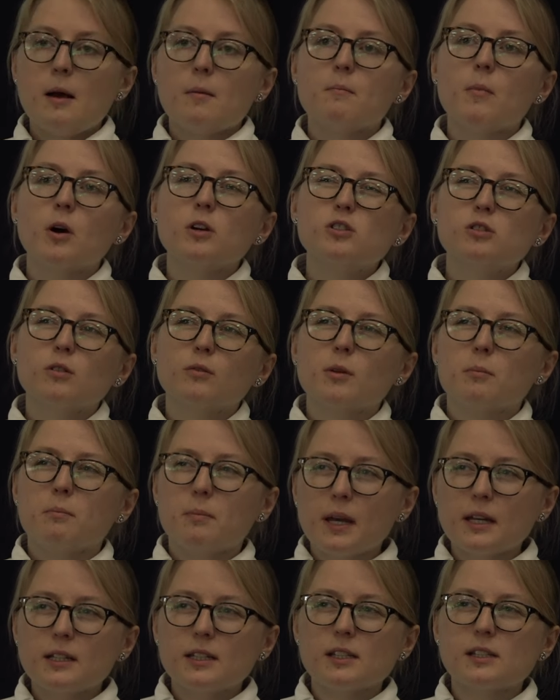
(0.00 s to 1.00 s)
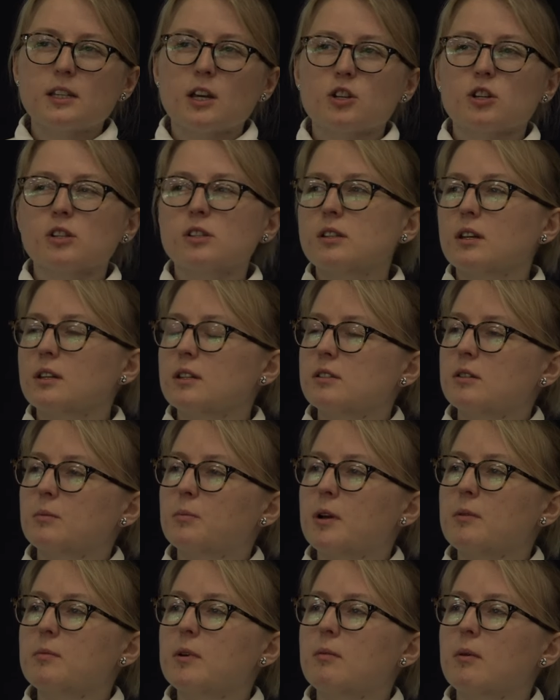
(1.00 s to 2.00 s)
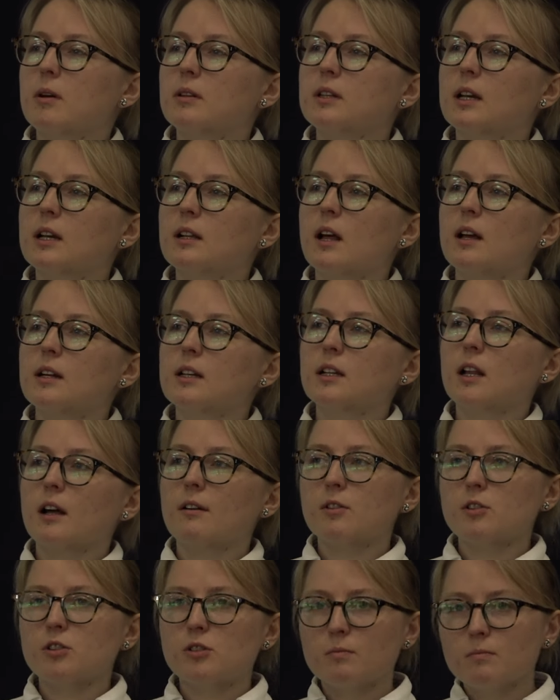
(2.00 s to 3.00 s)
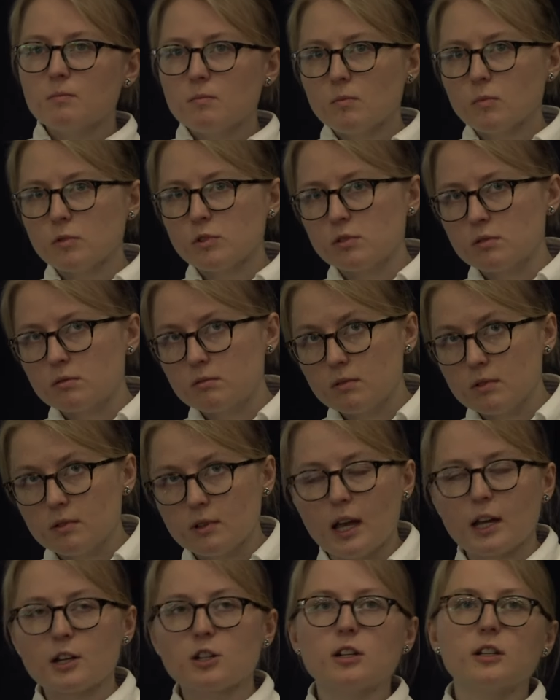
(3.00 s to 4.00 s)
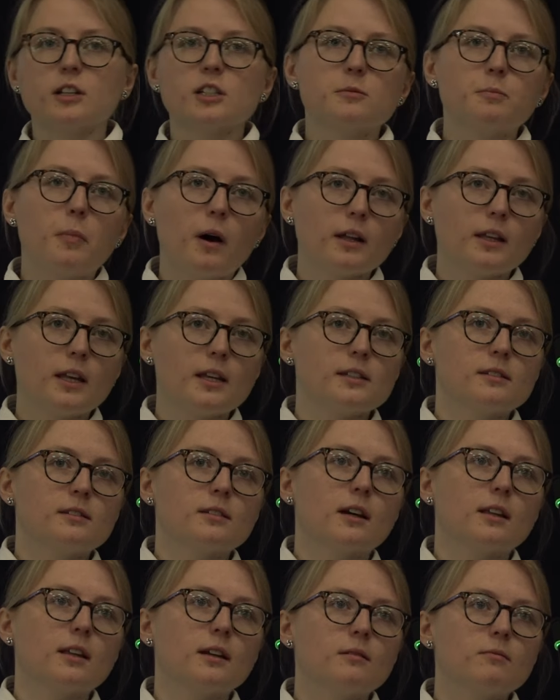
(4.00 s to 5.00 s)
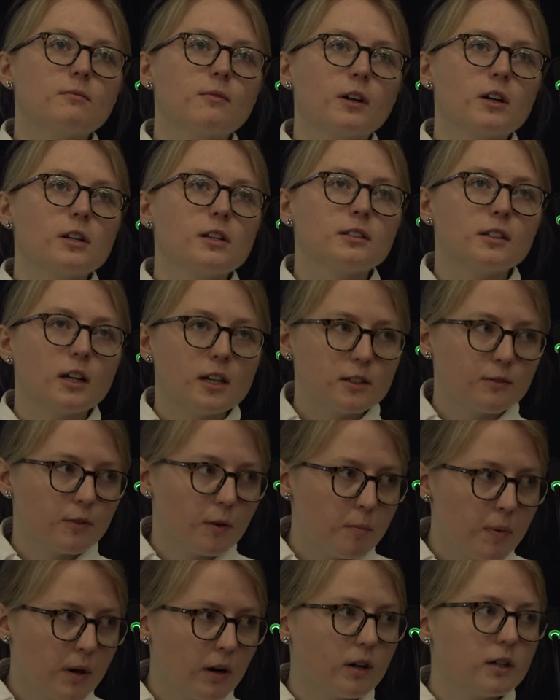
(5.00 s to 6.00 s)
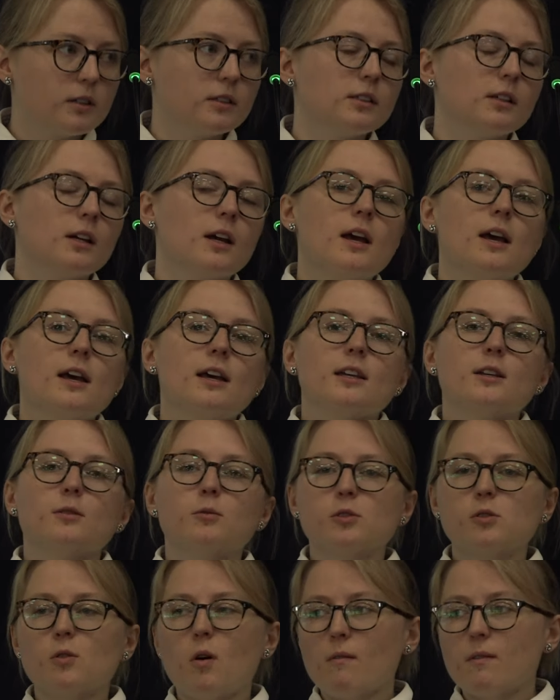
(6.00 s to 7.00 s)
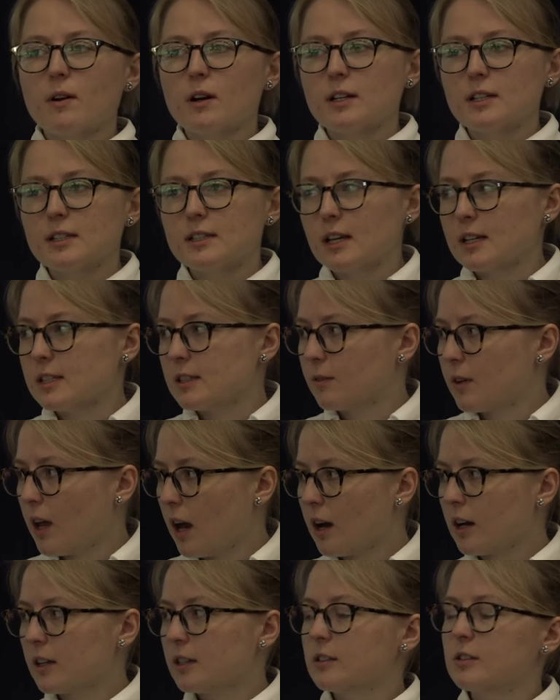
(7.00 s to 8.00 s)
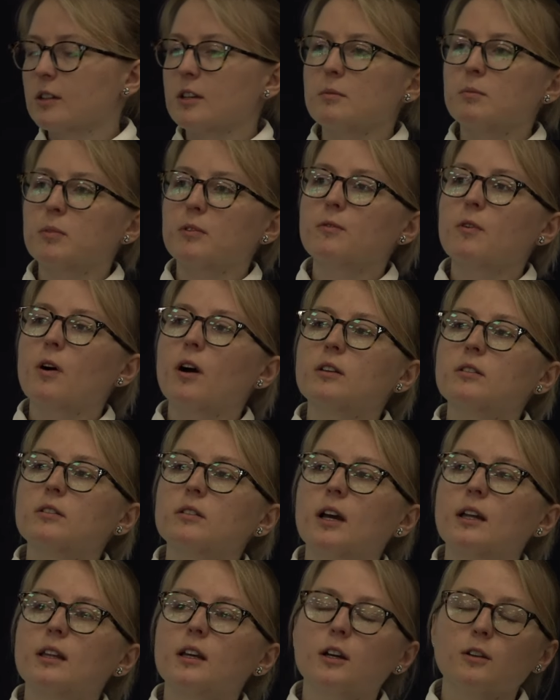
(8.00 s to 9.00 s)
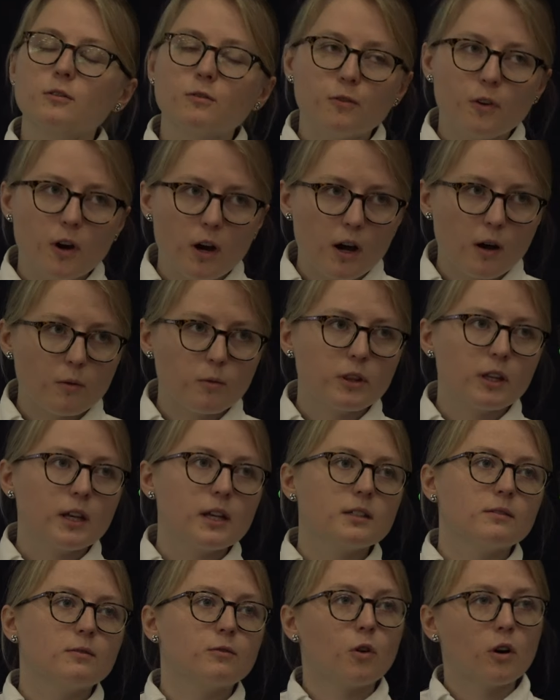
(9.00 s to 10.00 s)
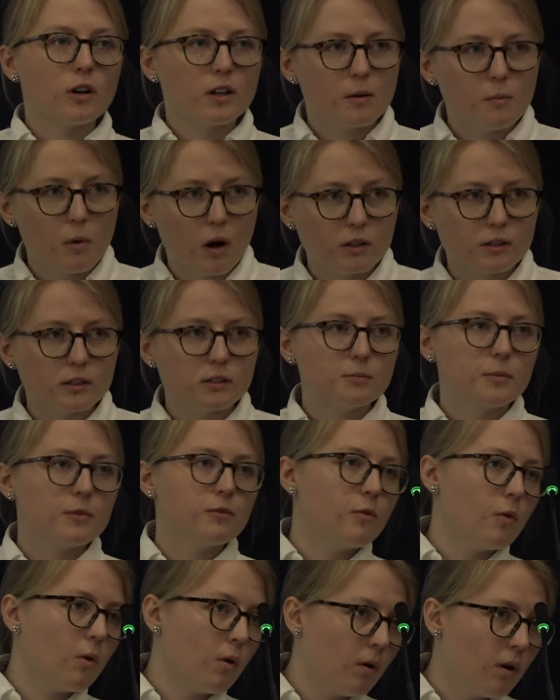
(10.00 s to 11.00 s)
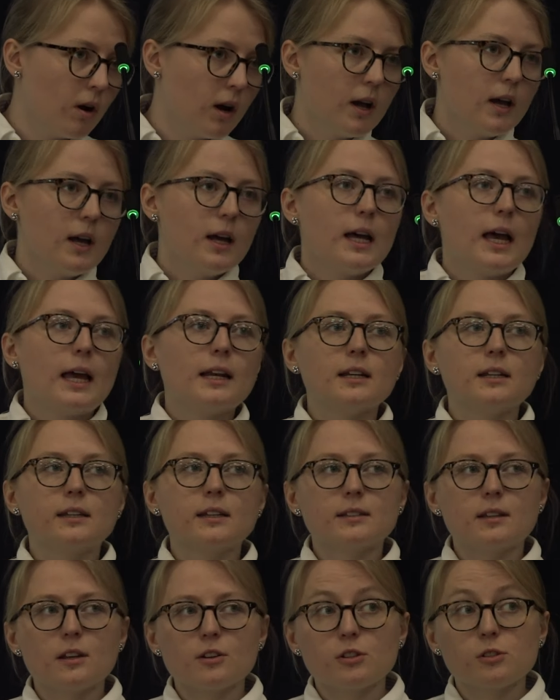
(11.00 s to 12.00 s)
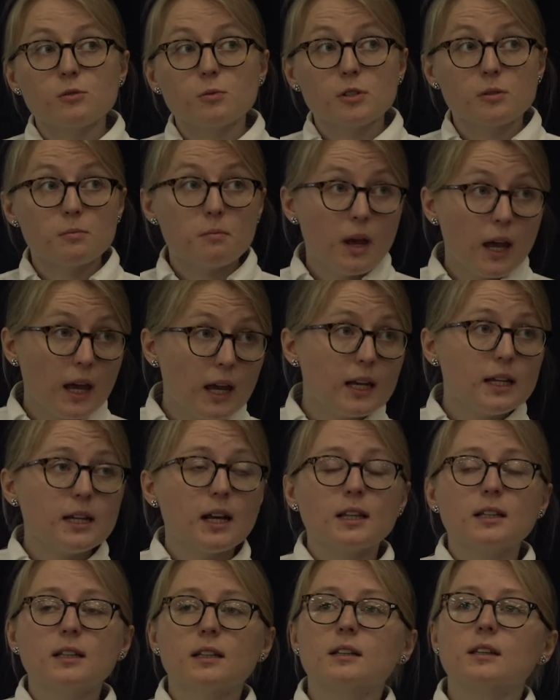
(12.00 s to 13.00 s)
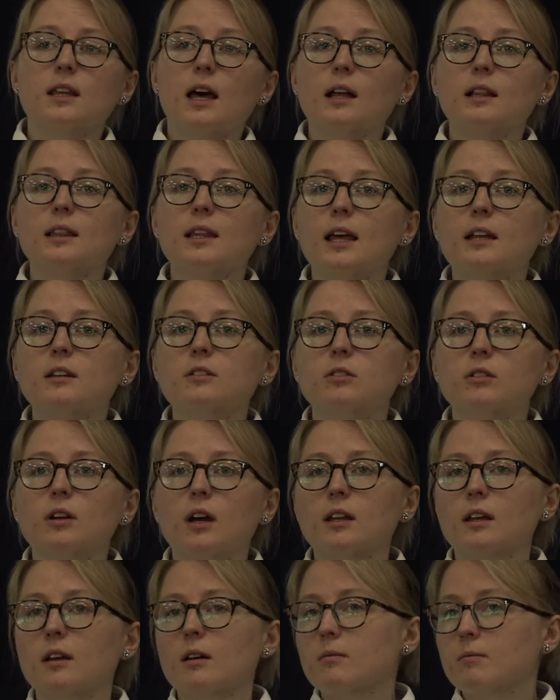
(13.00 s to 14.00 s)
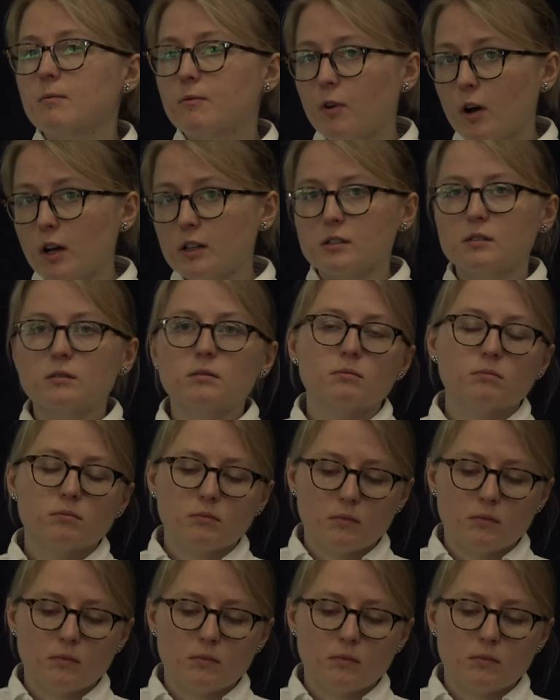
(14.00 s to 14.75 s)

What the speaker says: most of the big decisions the supreme command, Nikolaevich, was actually, despite his kind of very decisive appearance, he was not a very decisive character, so he preferred to kind of confer with his front commanders before any decisions was made, and that led to kind of first